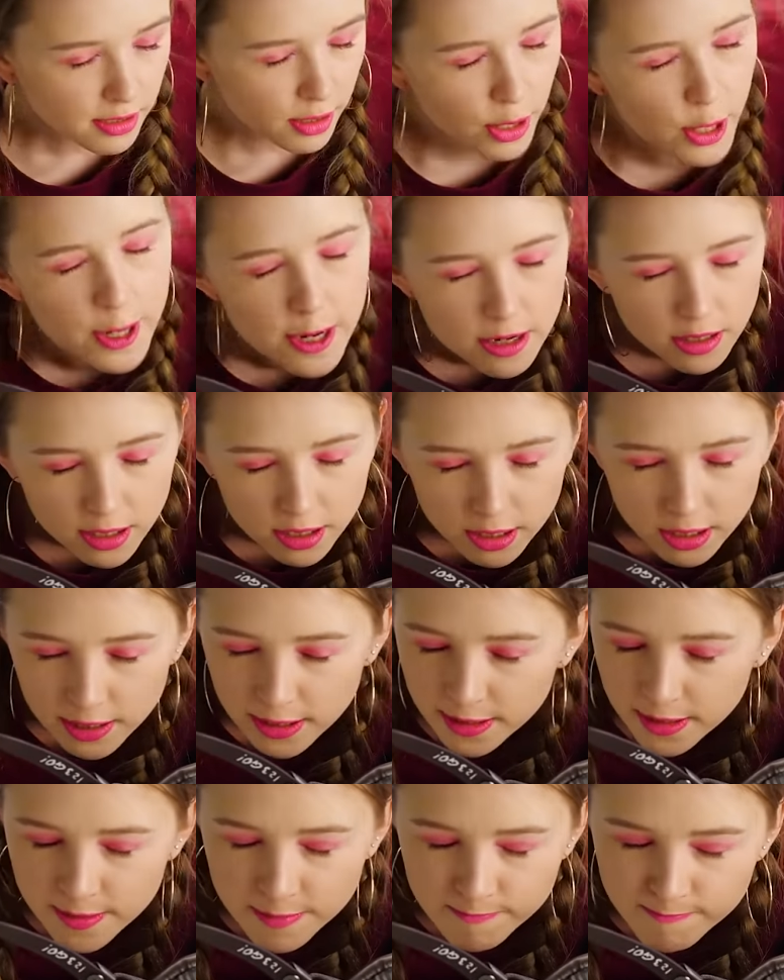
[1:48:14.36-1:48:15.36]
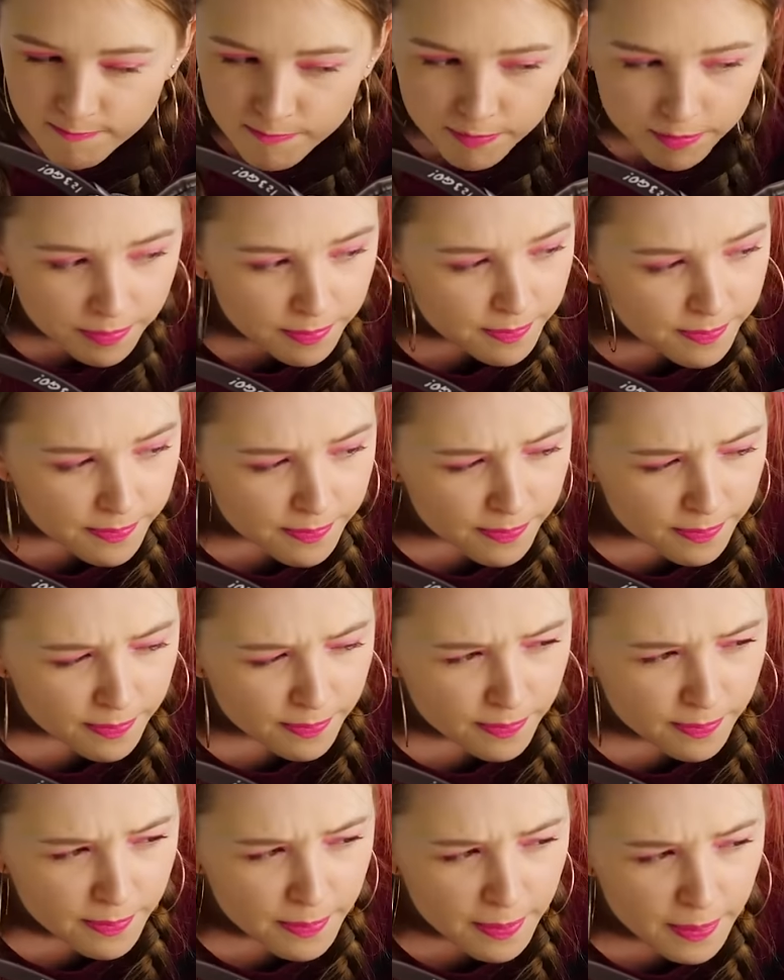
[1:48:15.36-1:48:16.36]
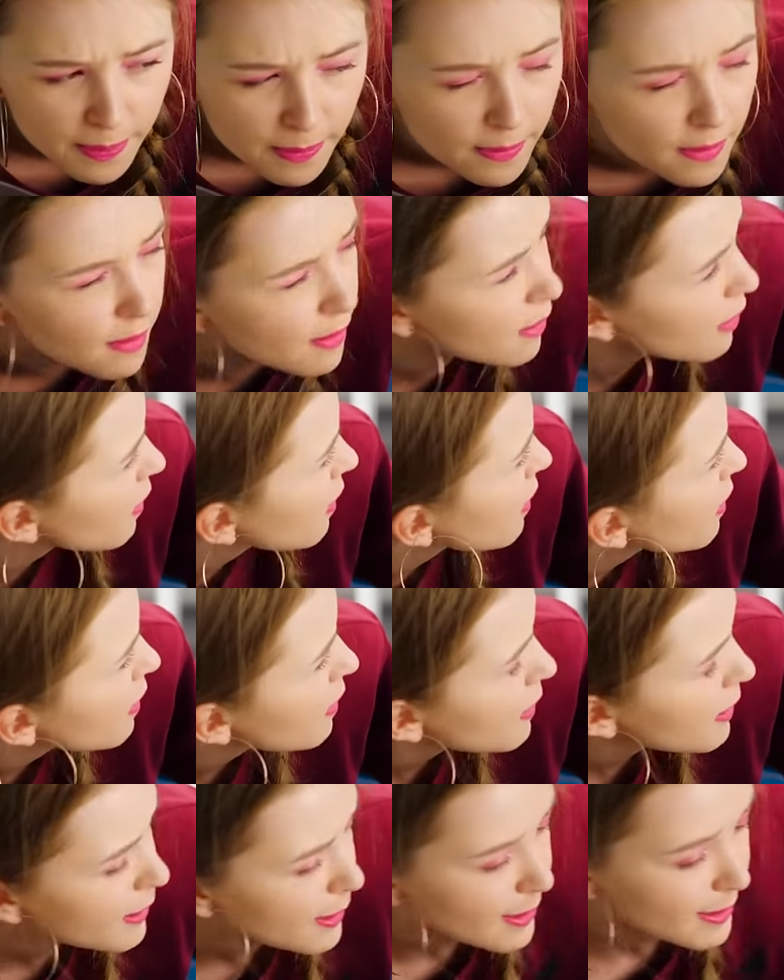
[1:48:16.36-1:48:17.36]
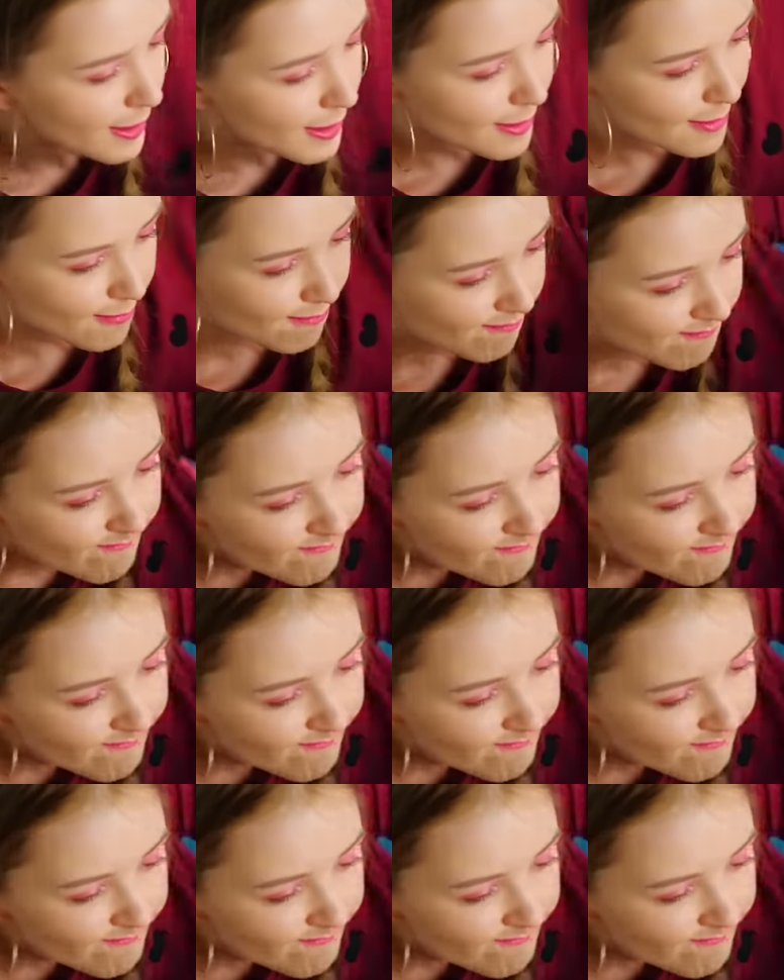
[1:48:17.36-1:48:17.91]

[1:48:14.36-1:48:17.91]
I knew that was gonna happen. Hey, Kate,